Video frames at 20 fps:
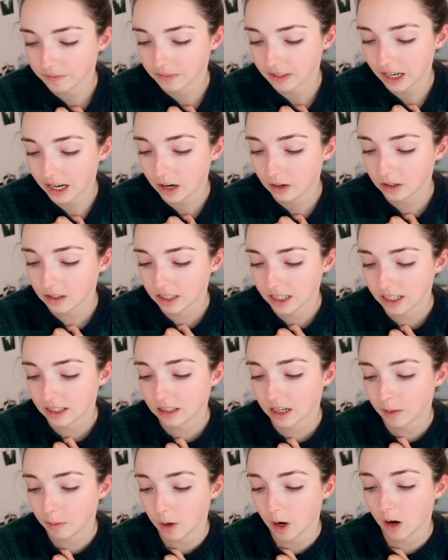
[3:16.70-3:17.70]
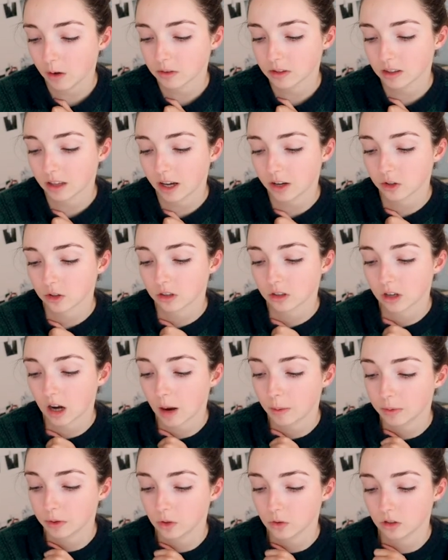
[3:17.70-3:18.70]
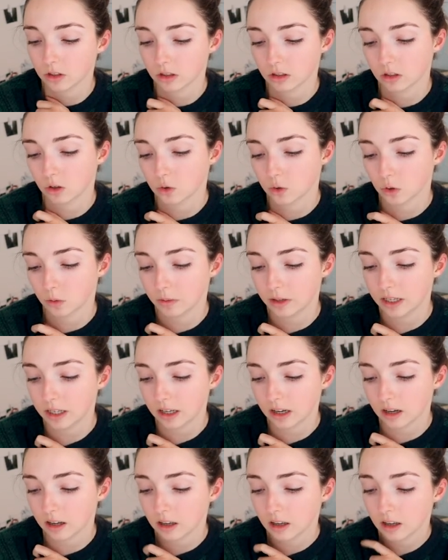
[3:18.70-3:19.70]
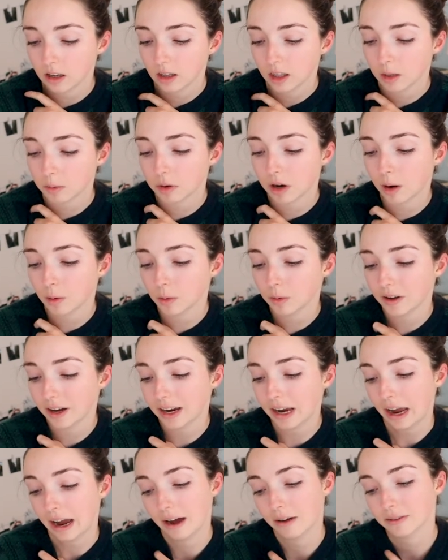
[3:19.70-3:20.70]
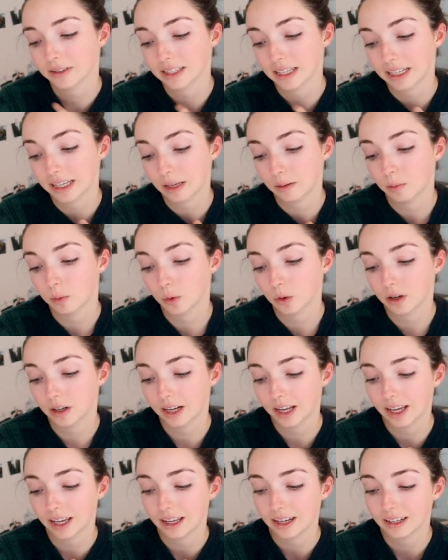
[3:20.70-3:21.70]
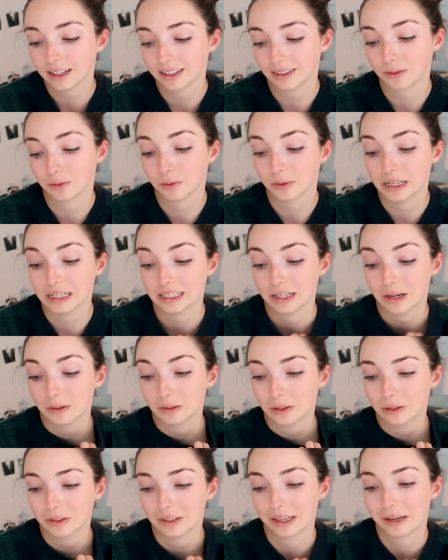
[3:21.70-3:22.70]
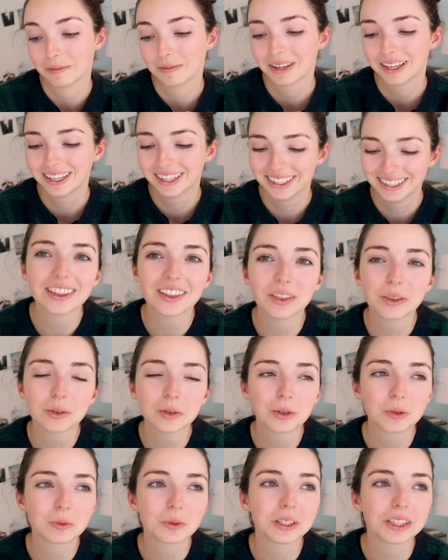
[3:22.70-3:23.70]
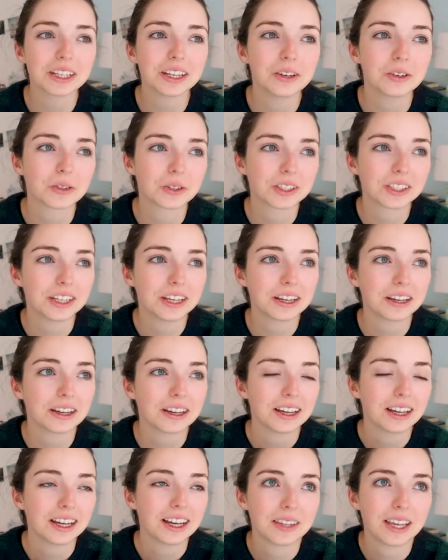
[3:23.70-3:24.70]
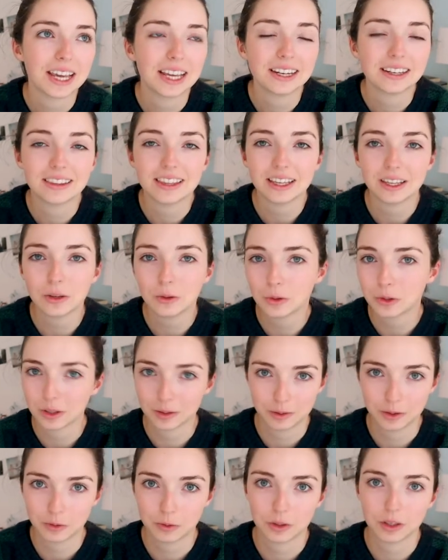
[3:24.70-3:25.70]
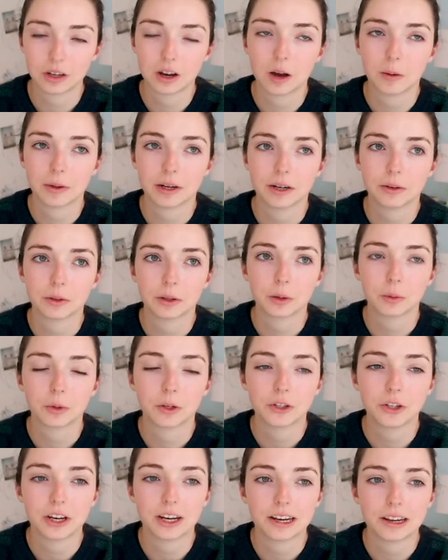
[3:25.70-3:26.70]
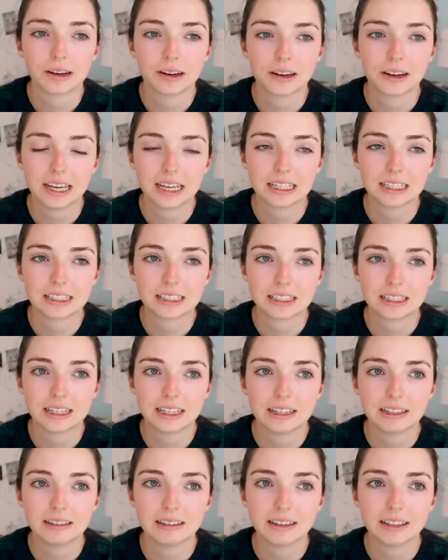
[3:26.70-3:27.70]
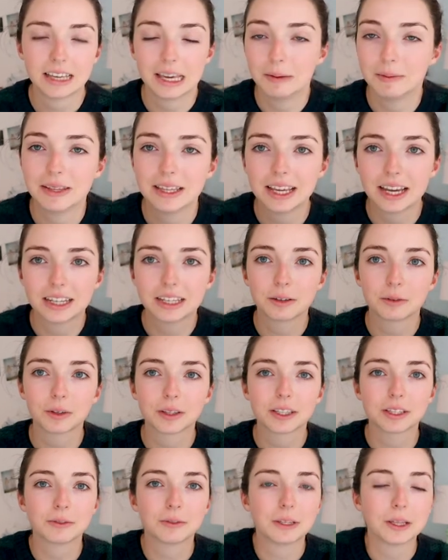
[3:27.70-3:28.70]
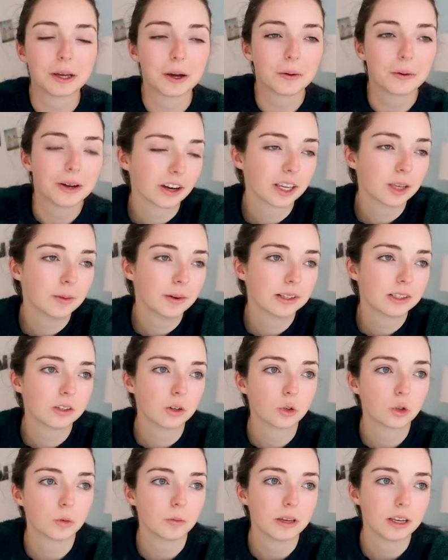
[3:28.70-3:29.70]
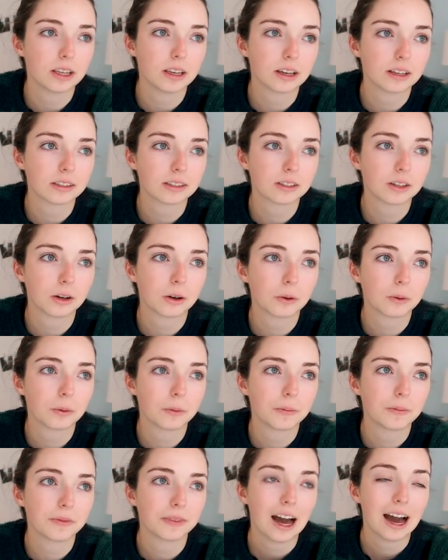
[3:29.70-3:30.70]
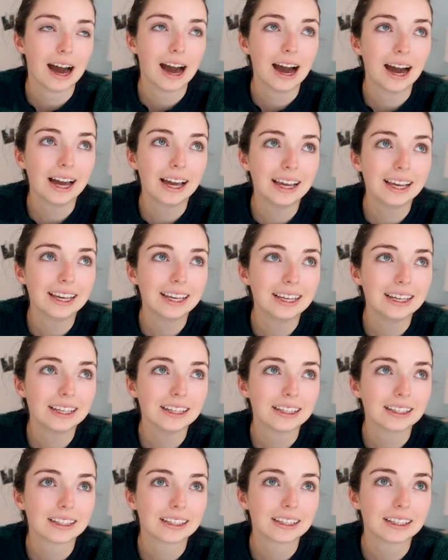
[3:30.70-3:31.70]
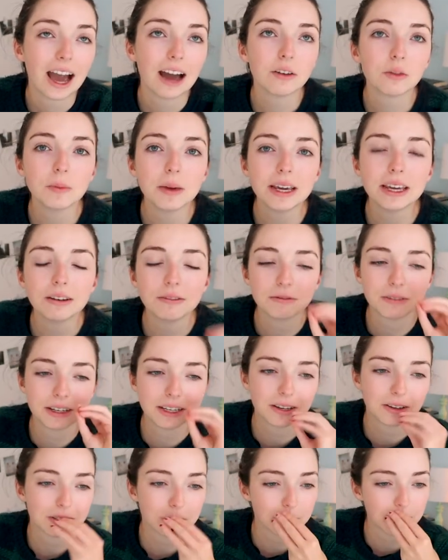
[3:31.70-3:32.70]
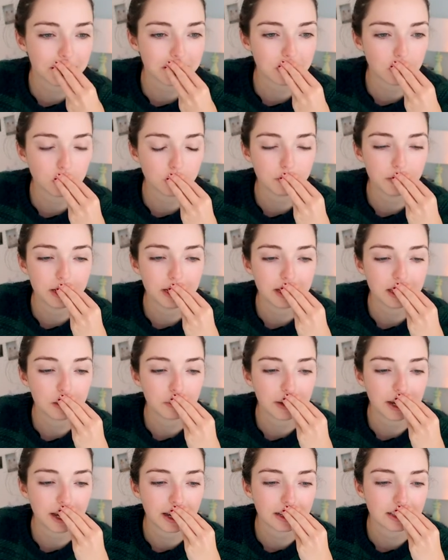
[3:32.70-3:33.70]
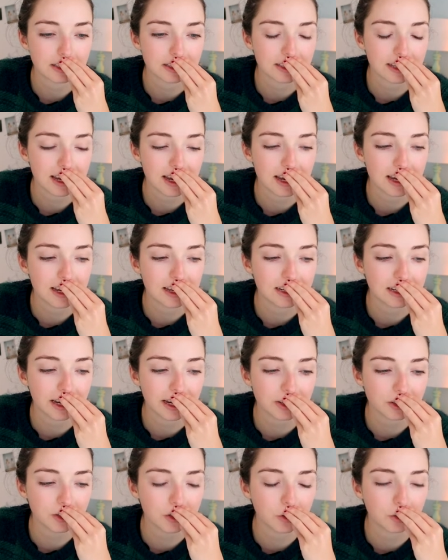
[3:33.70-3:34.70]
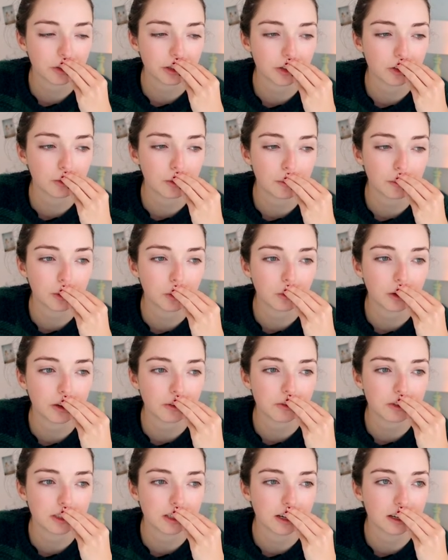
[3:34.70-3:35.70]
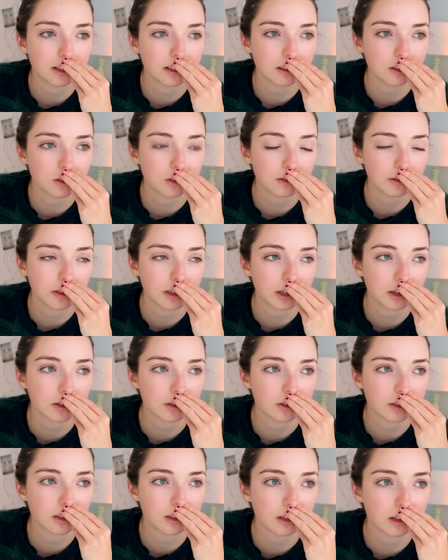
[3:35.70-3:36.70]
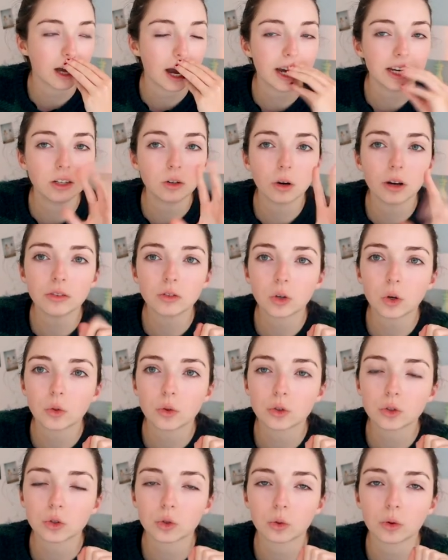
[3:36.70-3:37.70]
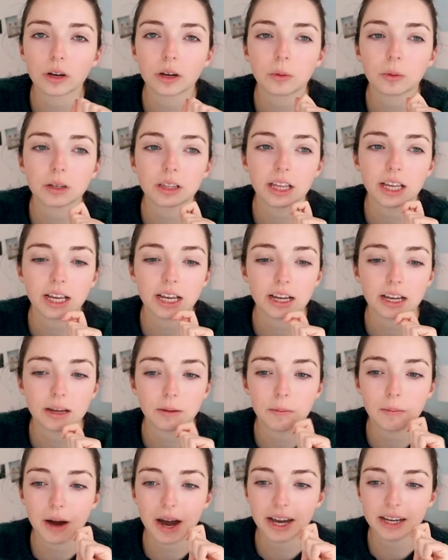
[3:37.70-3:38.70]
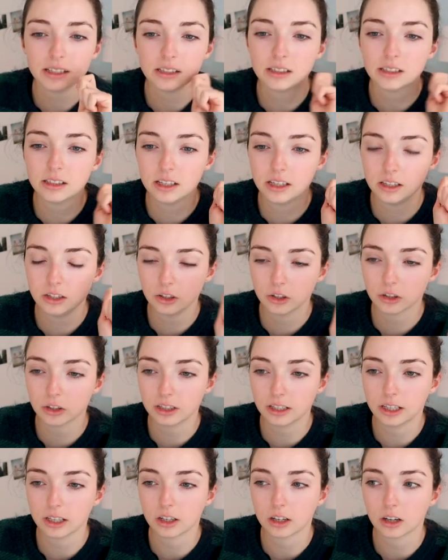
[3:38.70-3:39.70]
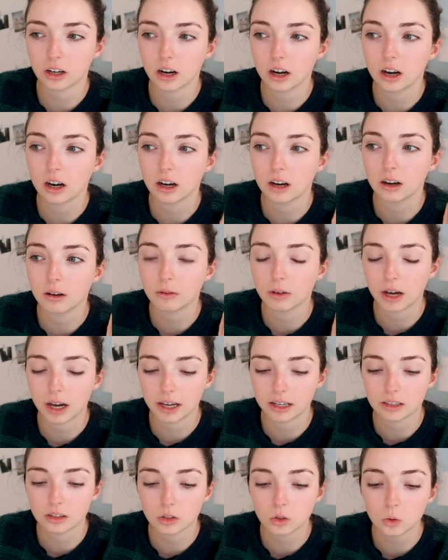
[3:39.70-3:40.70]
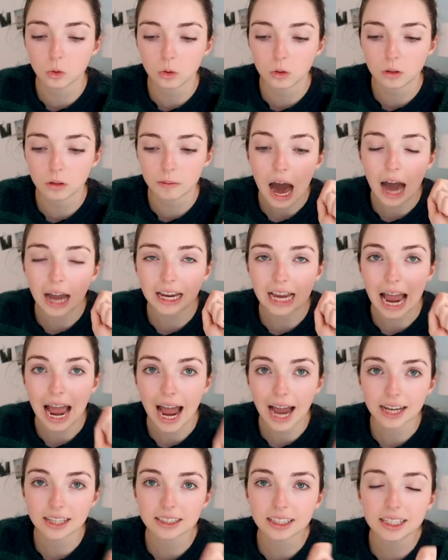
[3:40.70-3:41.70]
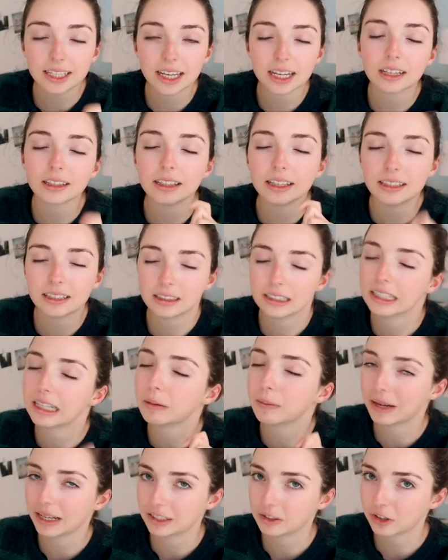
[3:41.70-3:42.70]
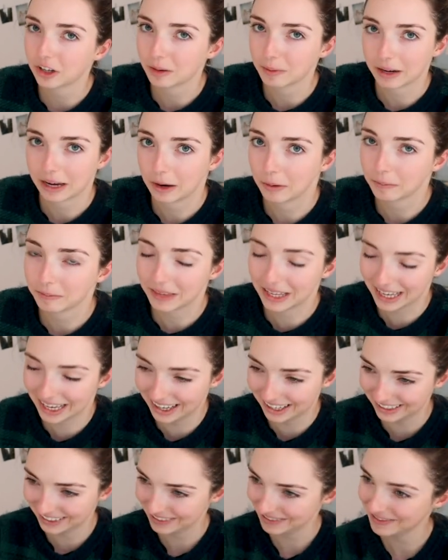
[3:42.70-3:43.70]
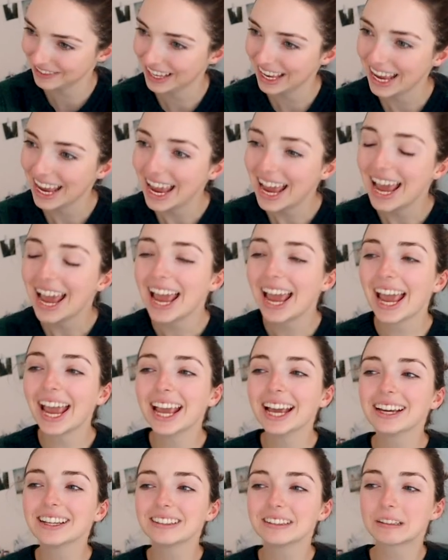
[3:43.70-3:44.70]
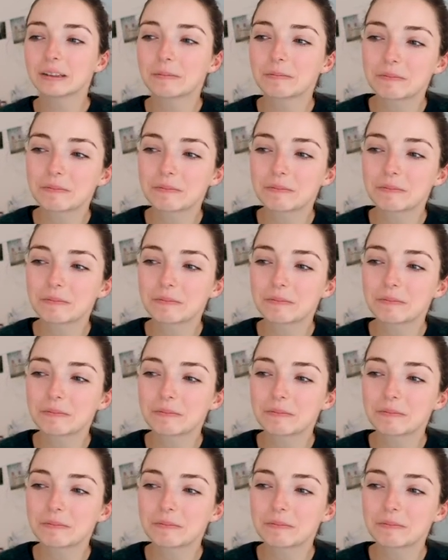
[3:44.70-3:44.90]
how to take time off / stop using social media? The problem I have is I get bored and re-download them." I thought this was really interesting and thank you so much for the comment. I really appreciate it and it gave me the idea for this video. Talking about social media, so I have made videos about social media in the past and I actually don't really remember what I've said in those videos. I know I've told the story where like my senior year of high school, I accidentally deleted my Instagram account. And